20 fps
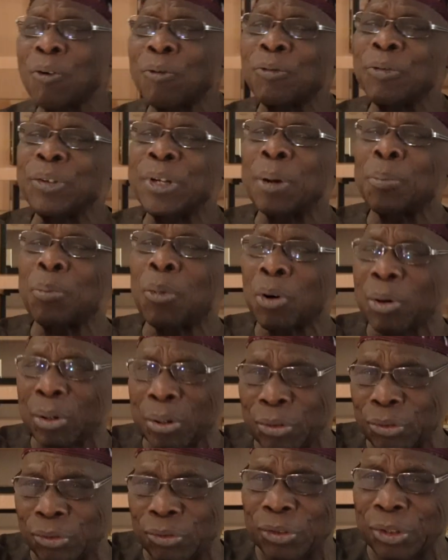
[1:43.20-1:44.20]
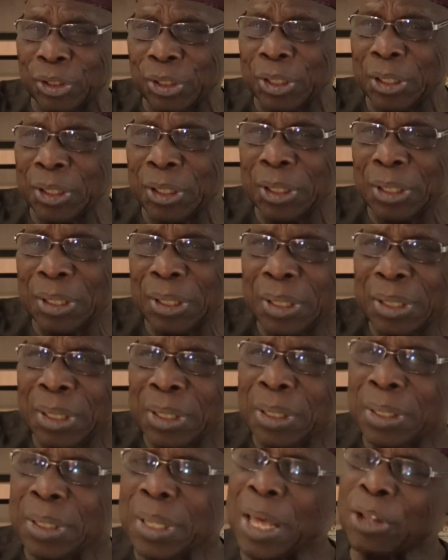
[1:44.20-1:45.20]
of democracy.
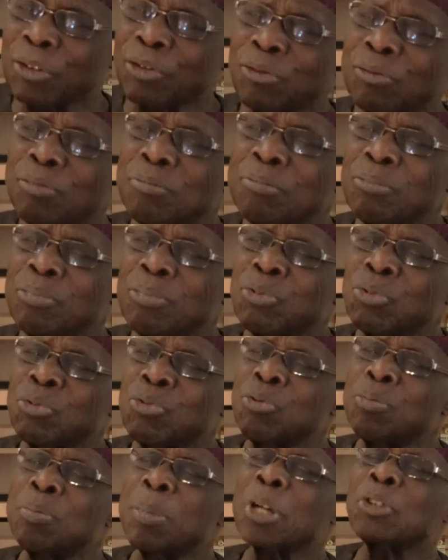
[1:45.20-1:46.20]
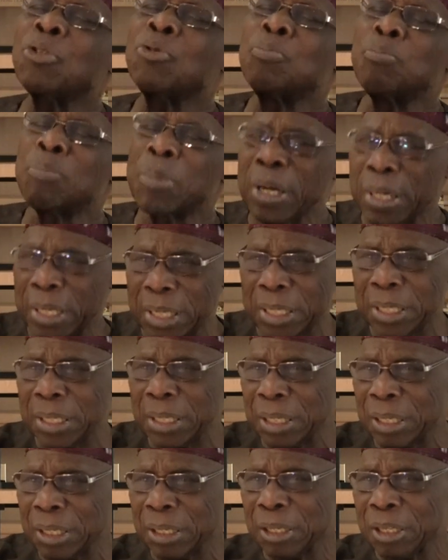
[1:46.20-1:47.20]
There's too much money
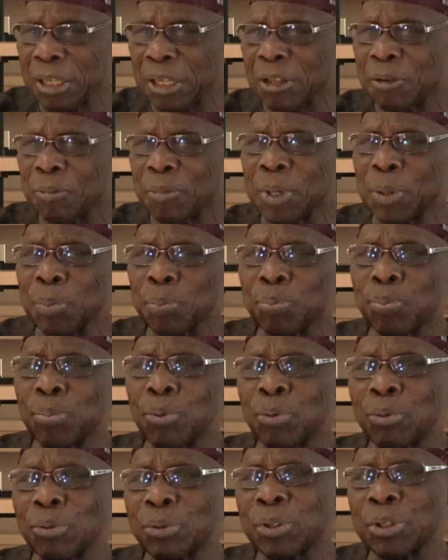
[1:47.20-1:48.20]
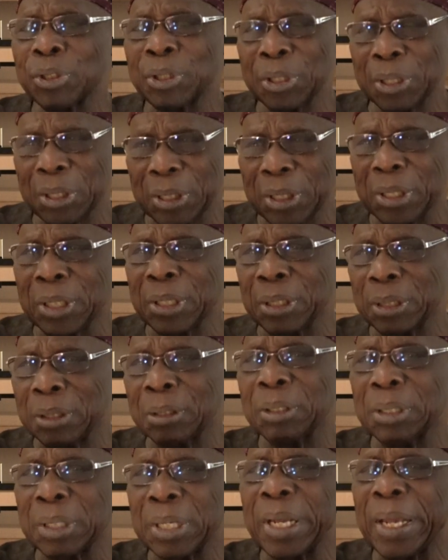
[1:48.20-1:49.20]
being put
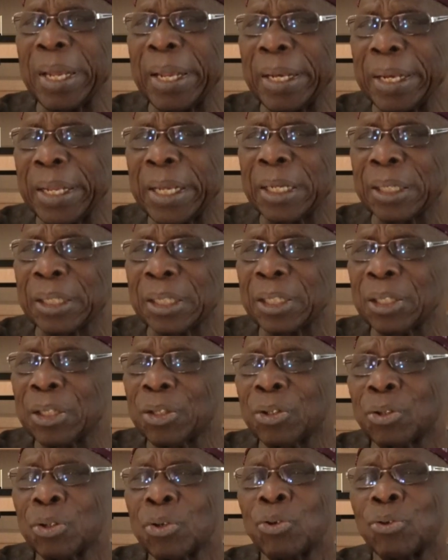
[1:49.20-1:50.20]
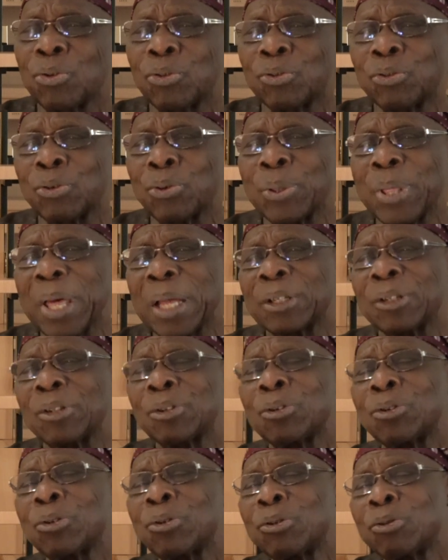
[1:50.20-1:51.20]
in it, so that
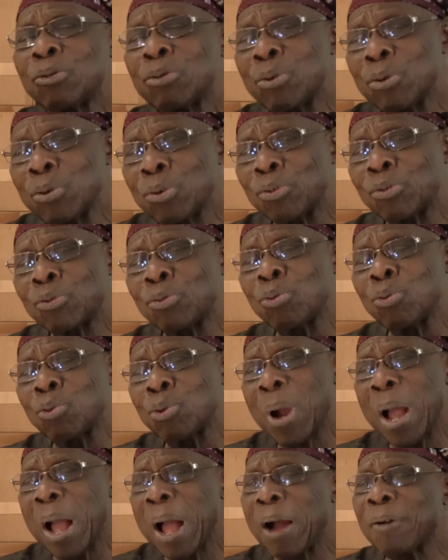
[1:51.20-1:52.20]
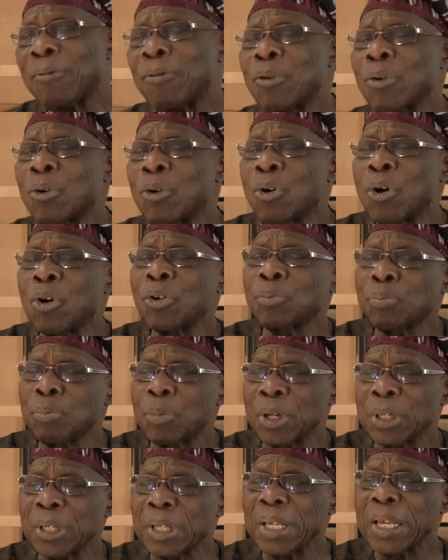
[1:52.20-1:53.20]
those who haven't got
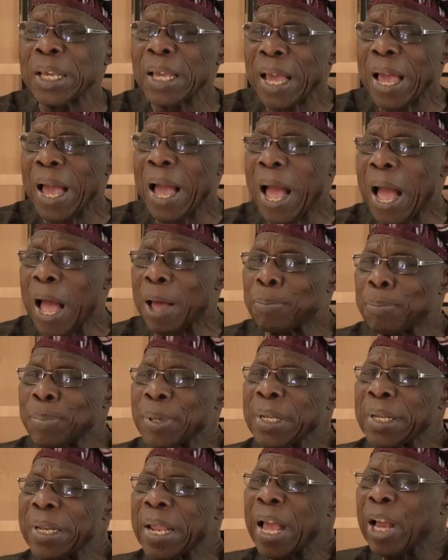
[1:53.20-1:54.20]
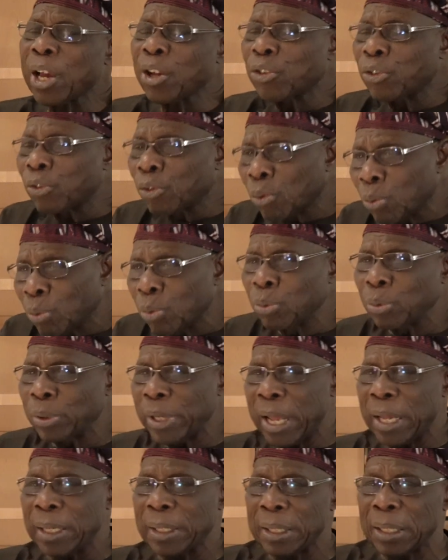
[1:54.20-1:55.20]
money have been
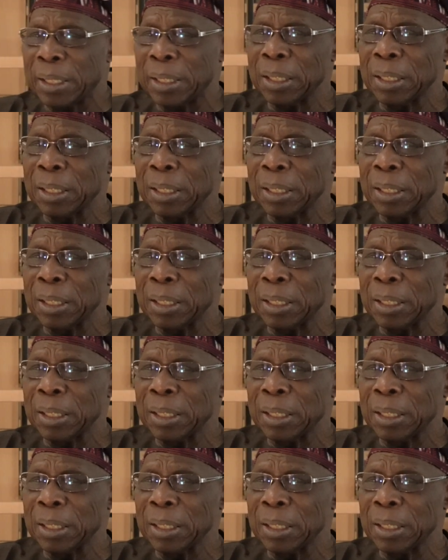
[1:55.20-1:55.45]
excluded.